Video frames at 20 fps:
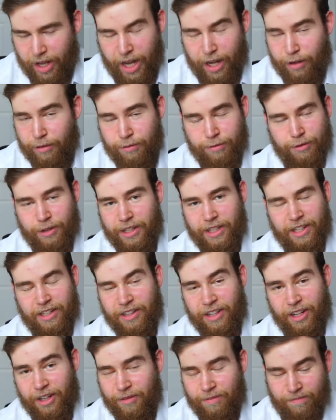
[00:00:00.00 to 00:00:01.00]
I don't
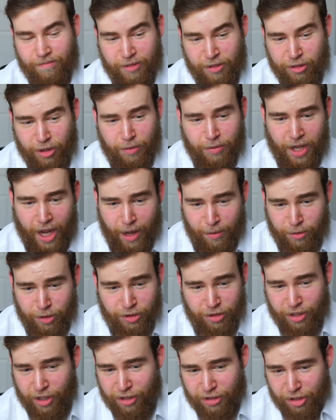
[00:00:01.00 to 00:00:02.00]
freaking know. Sometimes
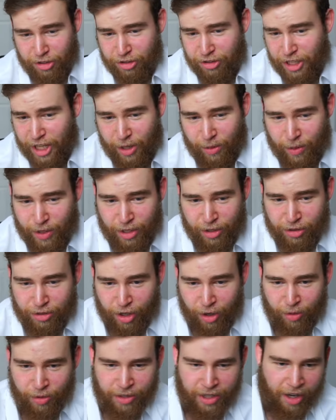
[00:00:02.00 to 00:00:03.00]
it's good to say when you
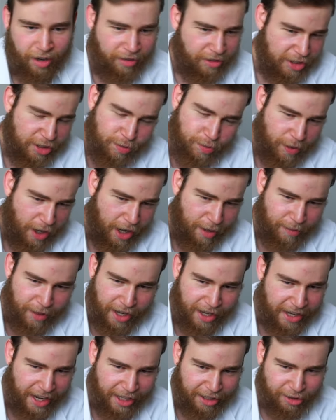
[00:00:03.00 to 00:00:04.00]
don't know. There's
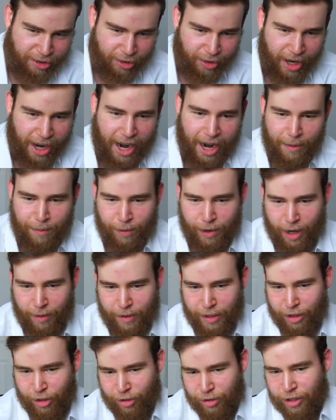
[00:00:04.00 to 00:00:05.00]
probably an answer. I
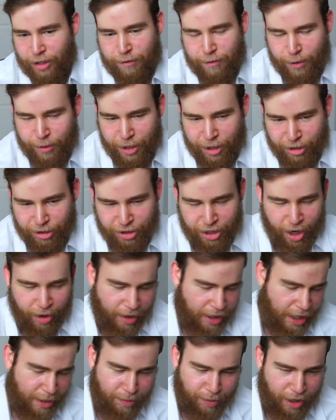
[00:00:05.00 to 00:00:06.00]
probably learned it a few years
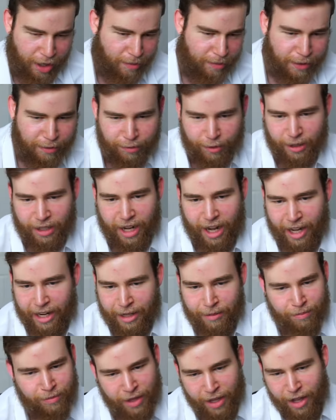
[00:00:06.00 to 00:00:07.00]
ago and I probably forgot
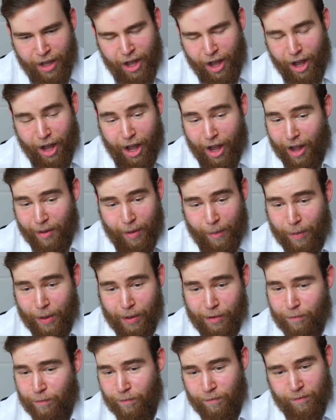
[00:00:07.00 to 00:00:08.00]
it. Uh, I'm
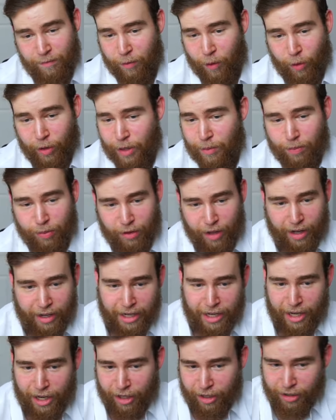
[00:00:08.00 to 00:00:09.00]
being fully
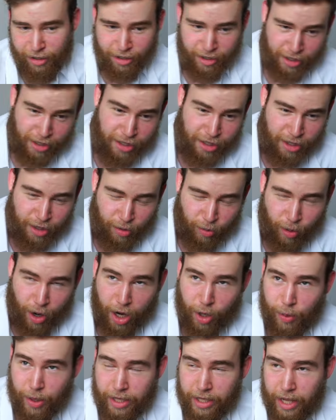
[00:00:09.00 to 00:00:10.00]
blunt here.
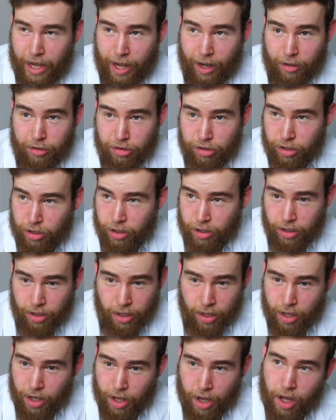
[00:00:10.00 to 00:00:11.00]
Why do we count?
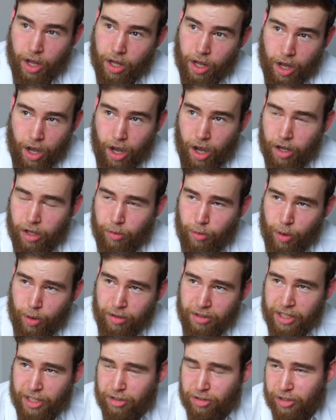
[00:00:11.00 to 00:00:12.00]
Uh,
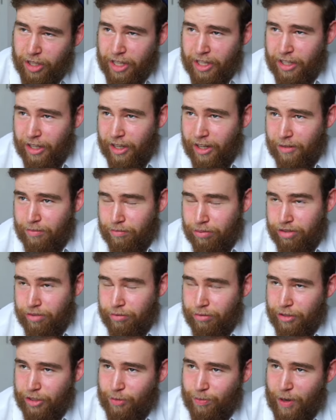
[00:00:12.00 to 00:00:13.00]
well, there's like a,
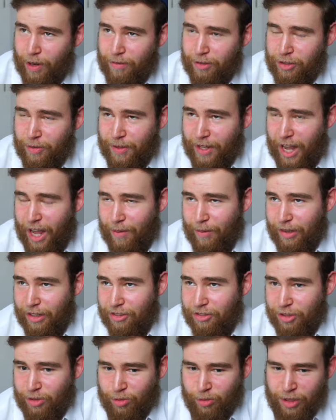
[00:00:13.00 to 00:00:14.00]
it's probably some
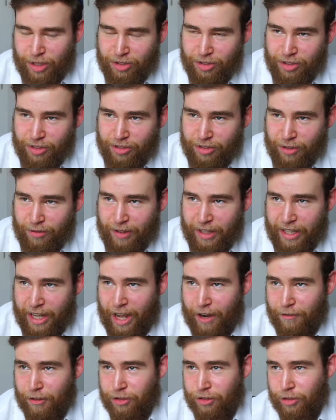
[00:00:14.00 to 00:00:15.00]
Kabbalistic reasons of like
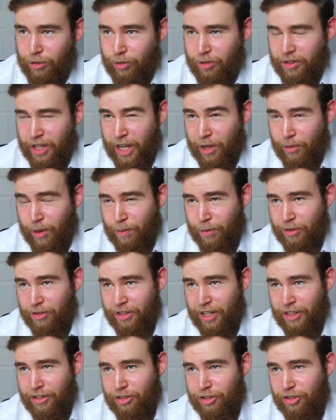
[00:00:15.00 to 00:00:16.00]
every single day
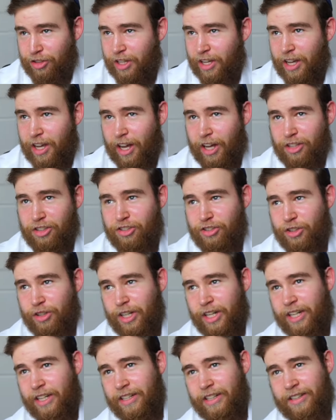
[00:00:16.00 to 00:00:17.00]
represents a
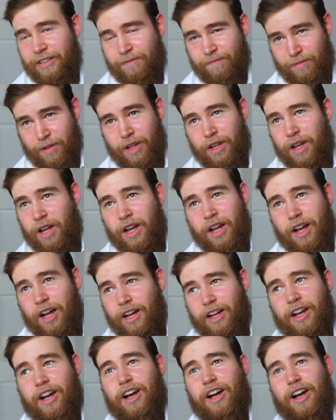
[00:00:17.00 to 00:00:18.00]
certain
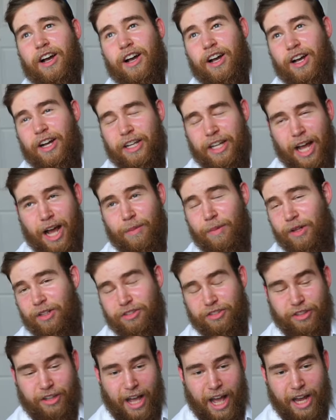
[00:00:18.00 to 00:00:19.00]
uh,
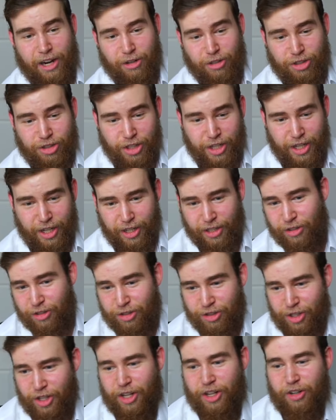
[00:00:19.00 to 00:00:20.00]
Kabbalistic energy, and you
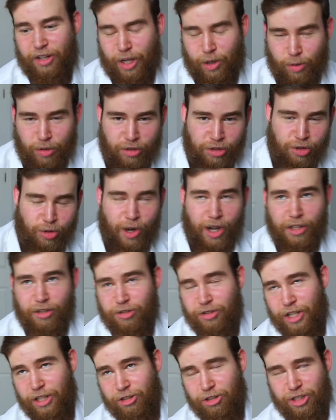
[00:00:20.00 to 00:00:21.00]
say you're like withdrawing
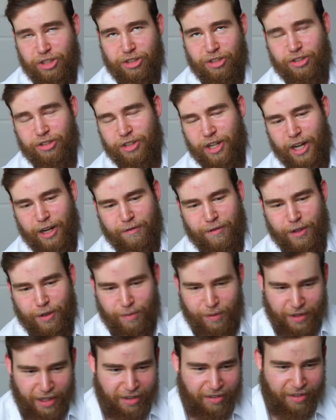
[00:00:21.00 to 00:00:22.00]
those energies inside of
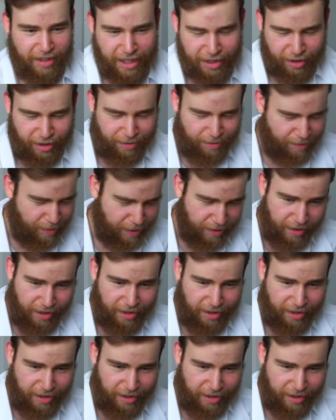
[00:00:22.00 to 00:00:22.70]
you. But that's like the